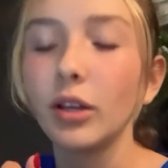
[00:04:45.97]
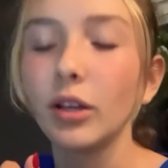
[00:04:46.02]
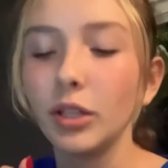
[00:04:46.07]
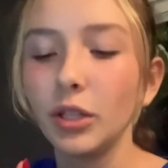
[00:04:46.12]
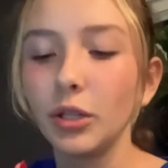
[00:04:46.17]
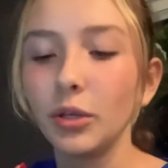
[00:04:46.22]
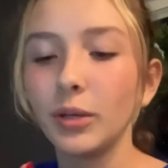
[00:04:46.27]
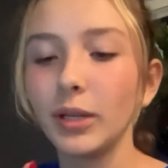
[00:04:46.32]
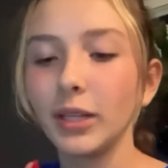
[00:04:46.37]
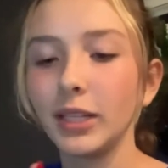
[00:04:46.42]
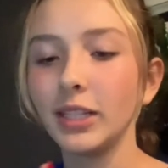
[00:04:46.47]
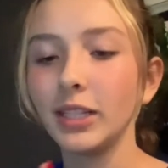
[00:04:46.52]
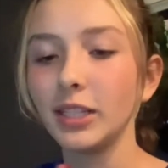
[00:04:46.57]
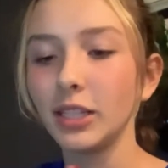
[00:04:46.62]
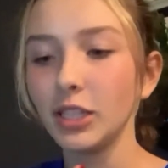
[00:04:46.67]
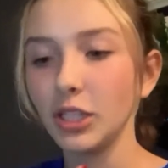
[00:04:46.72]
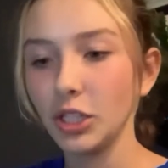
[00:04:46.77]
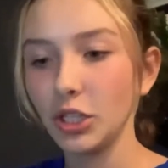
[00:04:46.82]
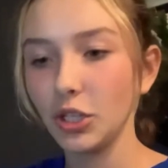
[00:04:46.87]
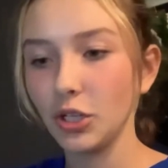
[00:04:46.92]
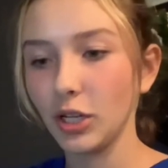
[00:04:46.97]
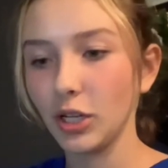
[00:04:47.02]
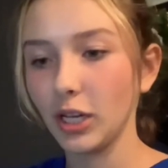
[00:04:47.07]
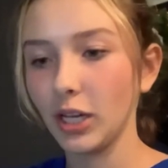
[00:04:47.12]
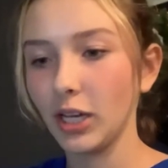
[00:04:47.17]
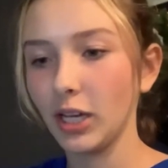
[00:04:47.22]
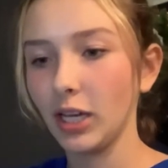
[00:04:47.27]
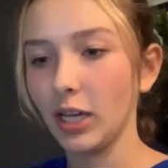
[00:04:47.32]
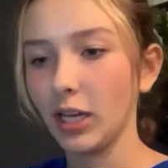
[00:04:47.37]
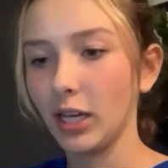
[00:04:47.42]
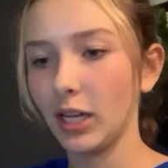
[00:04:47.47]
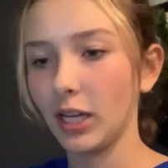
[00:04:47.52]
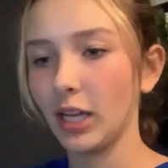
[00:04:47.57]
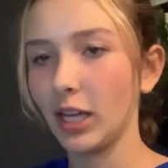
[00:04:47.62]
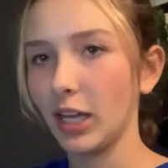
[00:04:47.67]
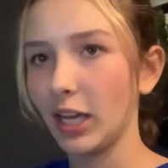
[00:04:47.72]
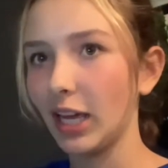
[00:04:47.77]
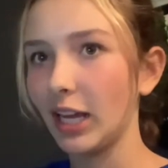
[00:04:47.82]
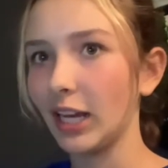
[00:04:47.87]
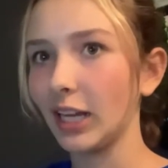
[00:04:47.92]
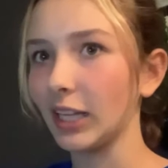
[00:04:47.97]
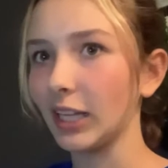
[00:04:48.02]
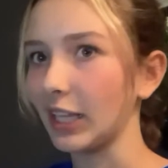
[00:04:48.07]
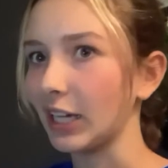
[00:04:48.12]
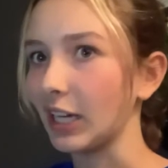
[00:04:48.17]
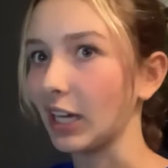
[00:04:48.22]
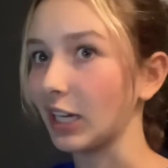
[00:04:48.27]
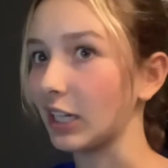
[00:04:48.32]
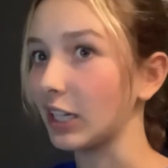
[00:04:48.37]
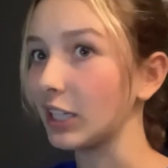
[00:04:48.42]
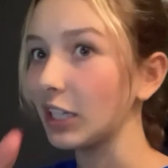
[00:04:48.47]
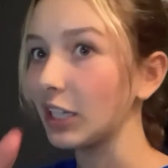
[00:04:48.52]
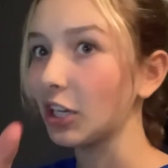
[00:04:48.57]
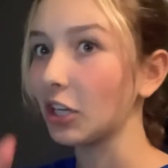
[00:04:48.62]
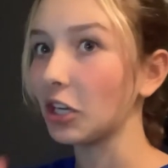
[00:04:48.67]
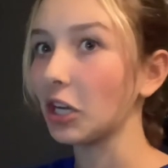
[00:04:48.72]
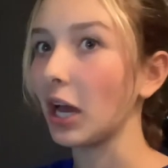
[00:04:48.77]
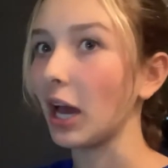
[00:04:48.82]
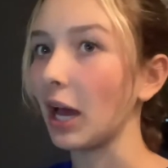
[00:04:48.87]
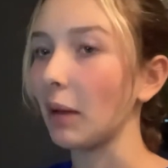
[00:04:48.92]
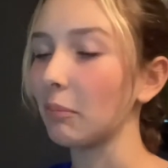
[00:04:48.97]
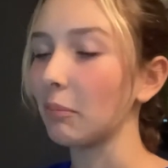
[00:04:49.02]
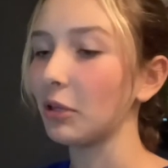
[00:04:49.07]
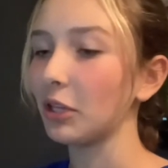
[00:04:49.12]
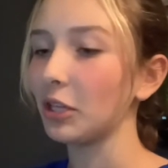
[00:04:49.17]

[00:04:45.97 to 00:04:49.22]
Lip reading: you could in like a clear cup,